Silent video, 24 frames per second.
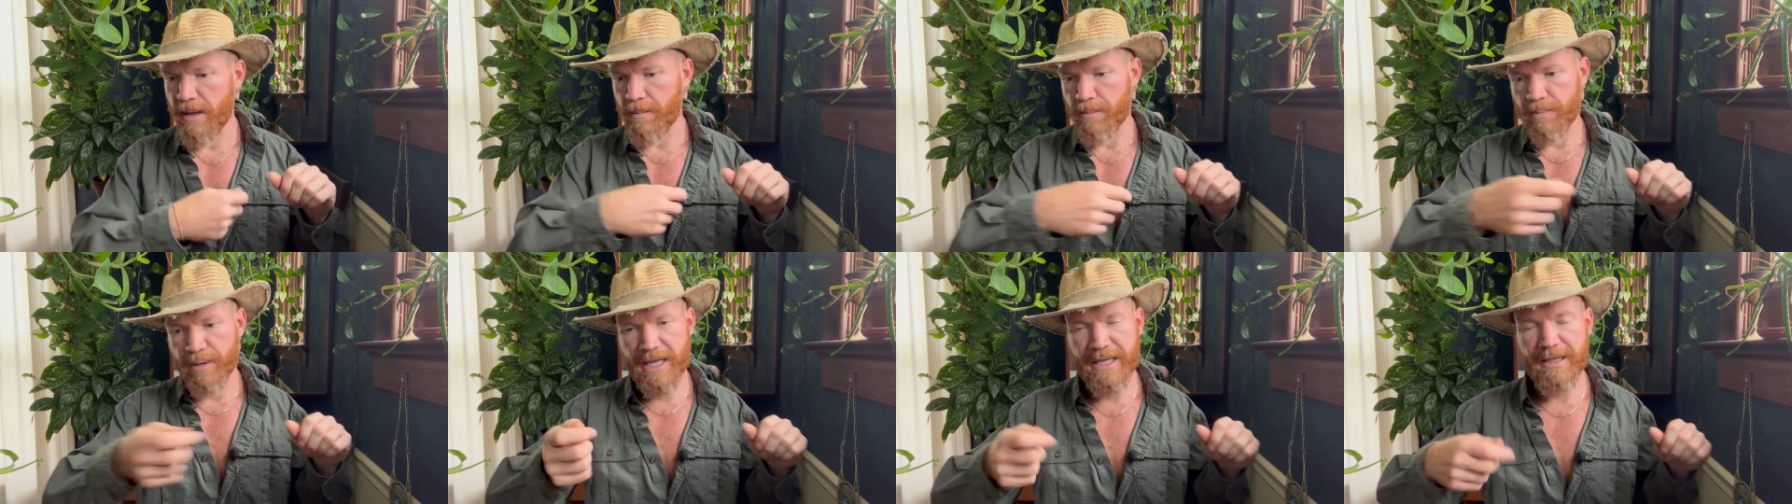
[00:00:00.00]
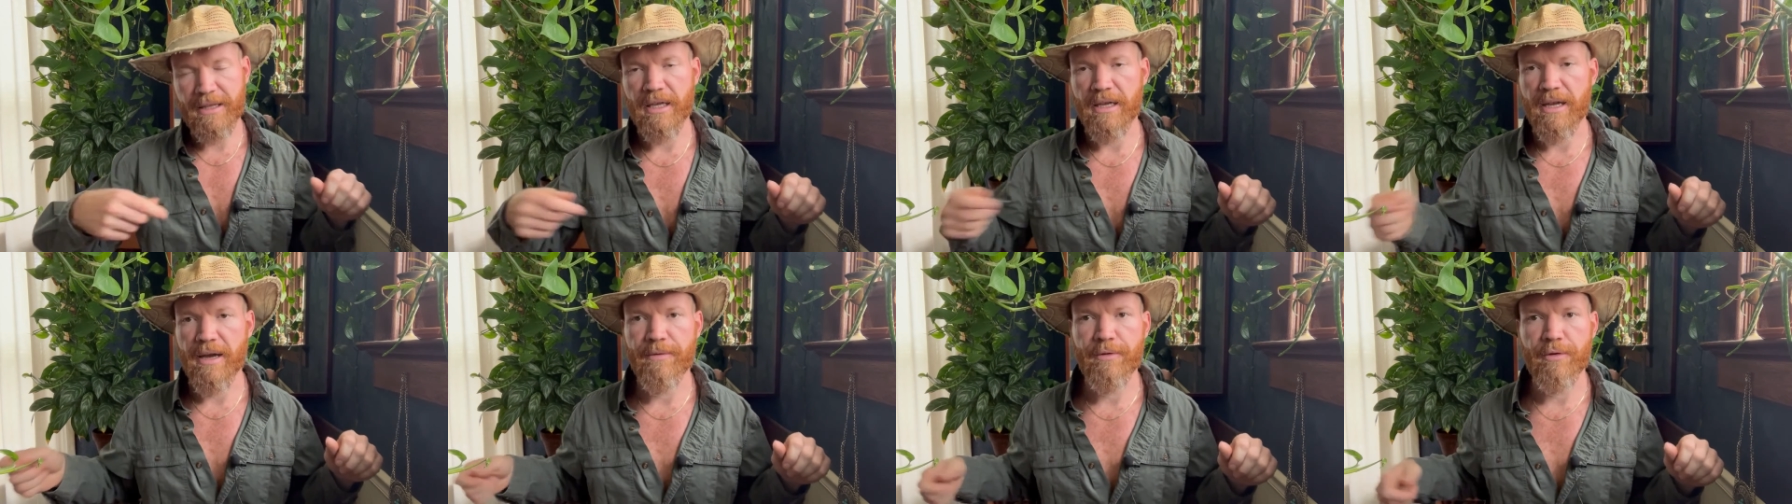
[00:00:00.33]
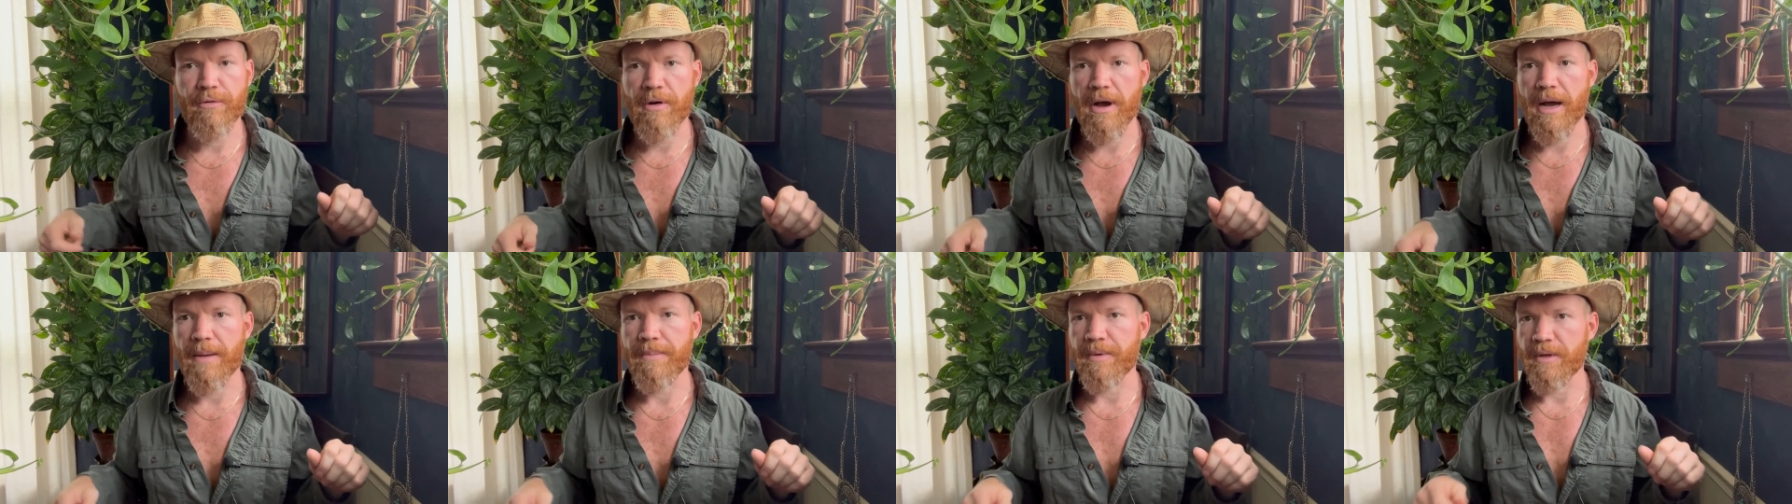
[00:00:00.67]
plant the cover
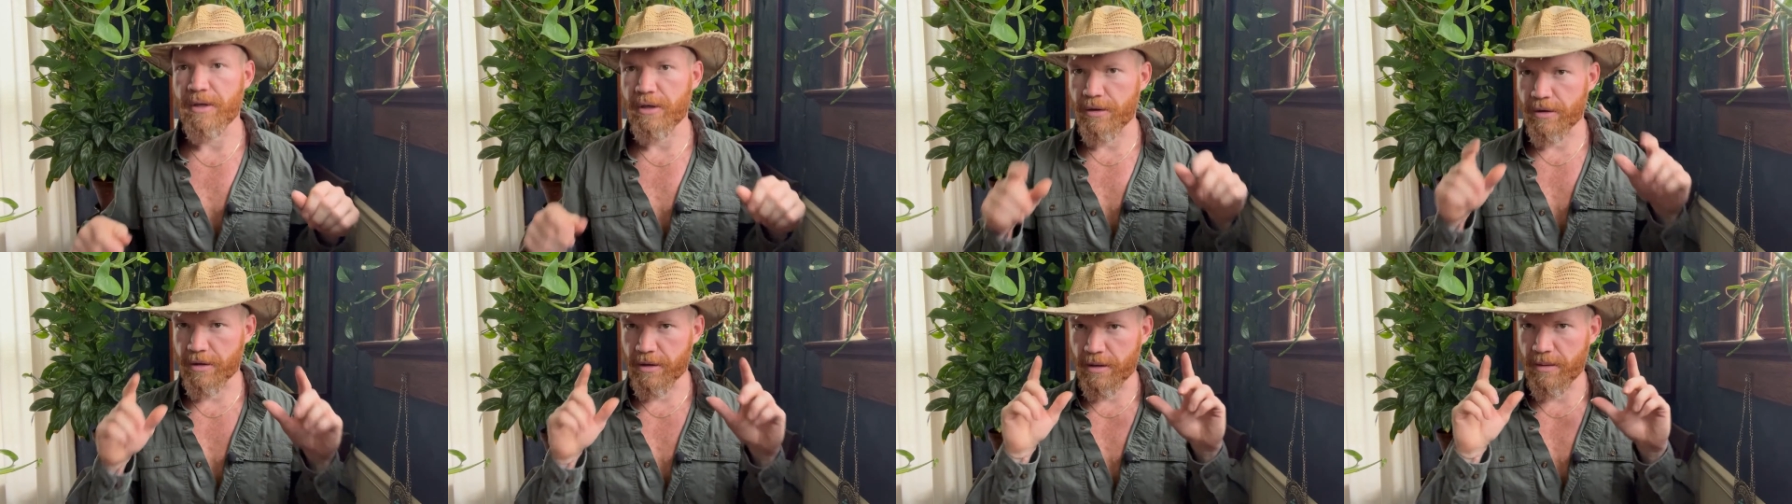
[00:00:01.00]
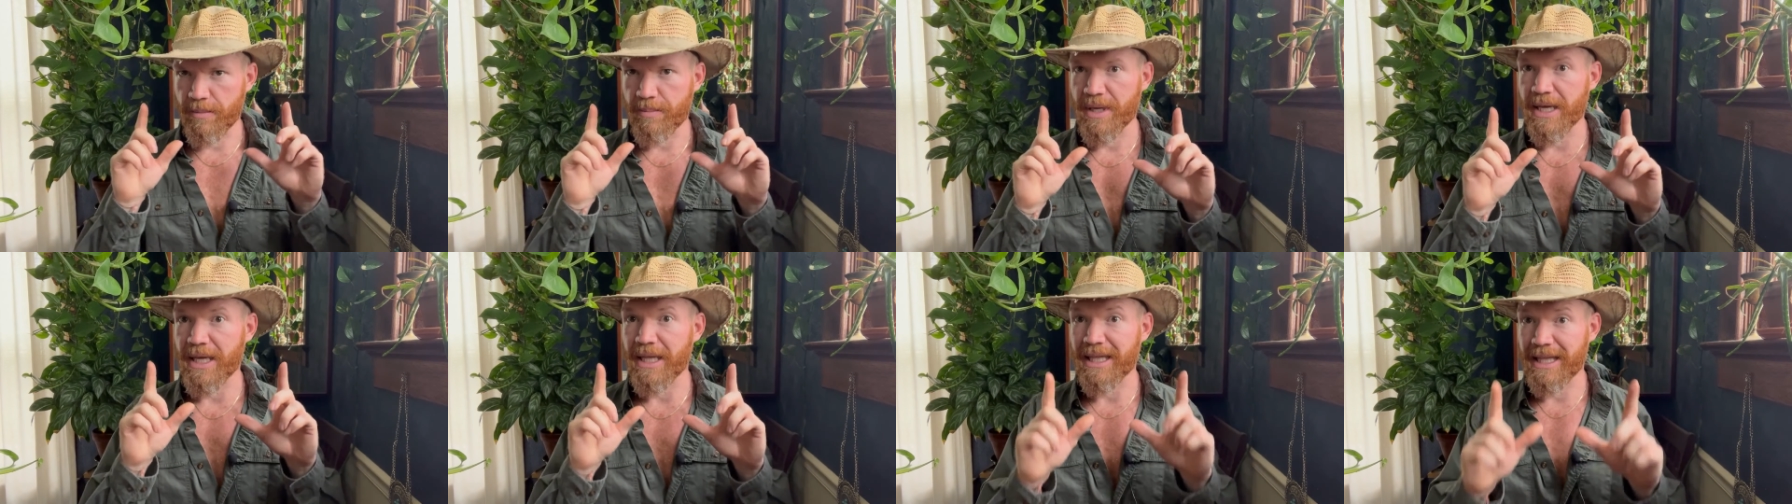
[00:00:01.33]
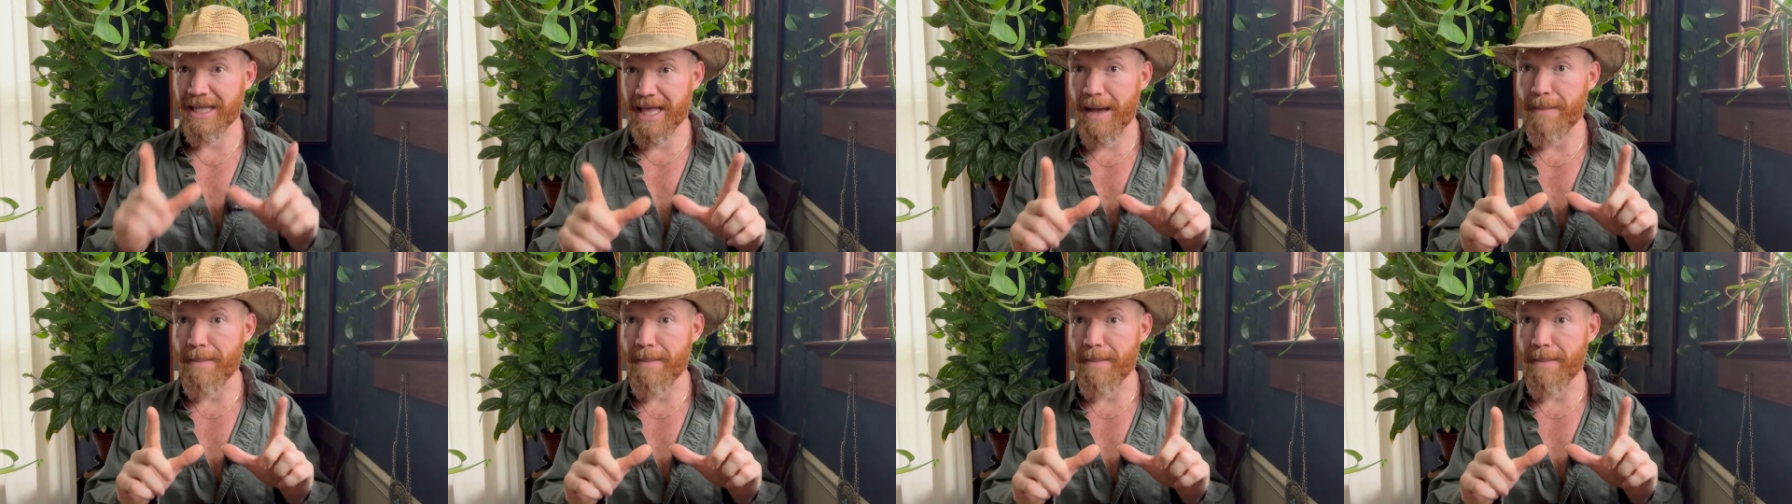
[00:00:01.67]
crop. You're gonna be a lot